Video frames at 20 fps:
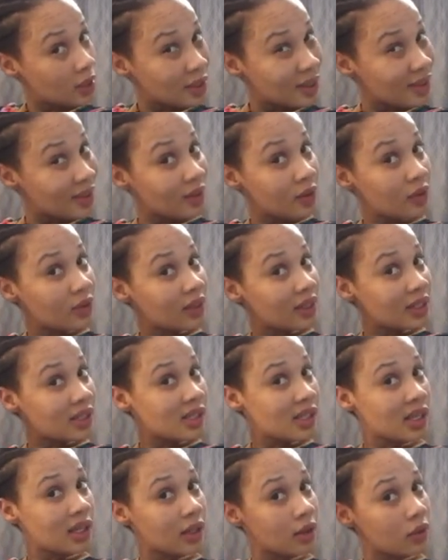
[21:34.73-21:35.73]
No, that's
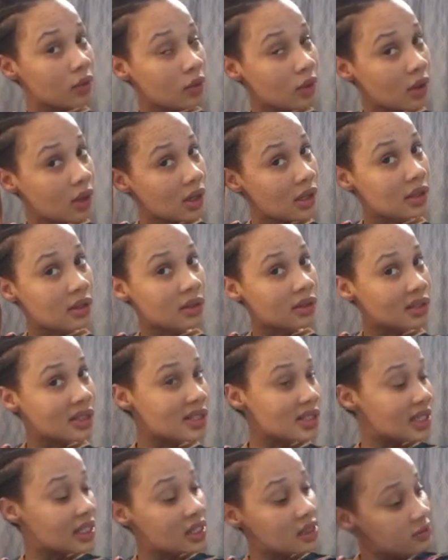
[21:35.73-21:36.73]
here. You can't just
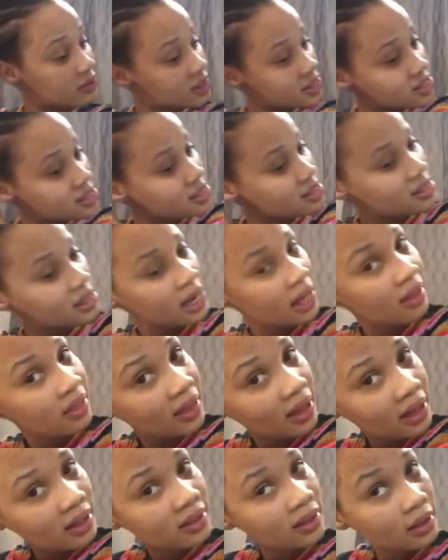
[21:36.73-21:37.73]
leave it just like
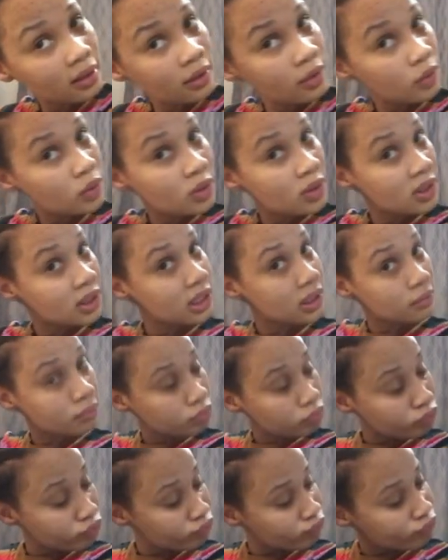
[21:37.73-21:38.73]
that and go sleep.
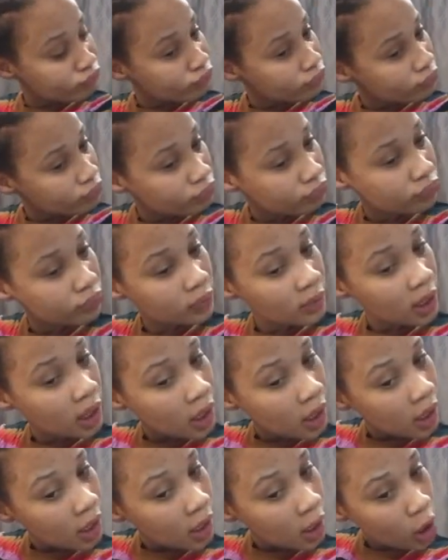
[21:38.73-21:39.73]
You
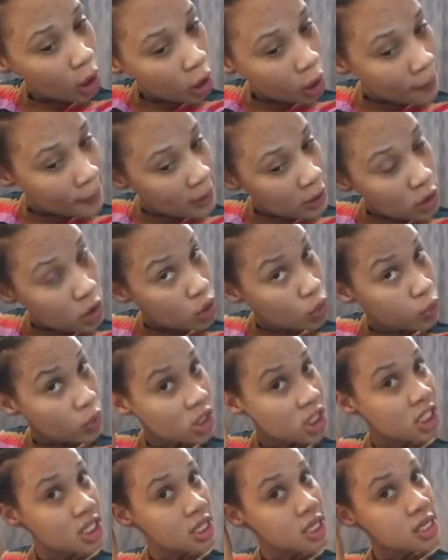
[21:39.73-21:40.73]
must
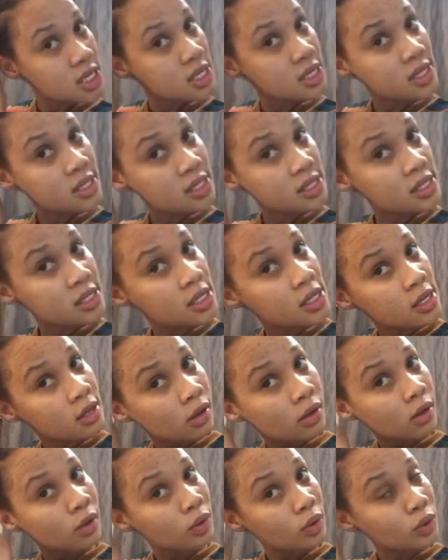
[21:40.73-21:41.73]
twist it
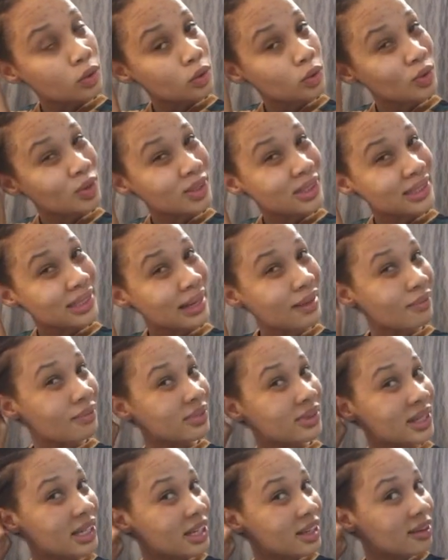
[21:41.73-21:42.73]
or do
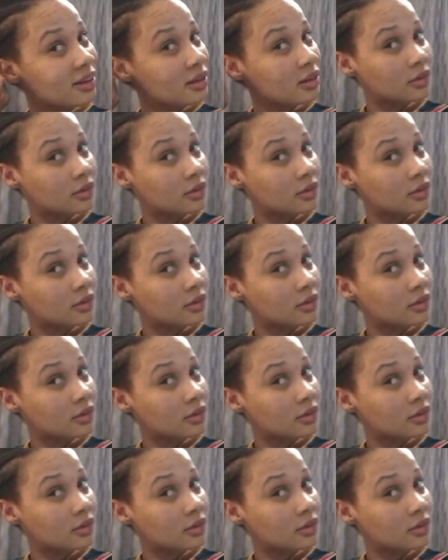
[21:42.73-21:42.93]
something.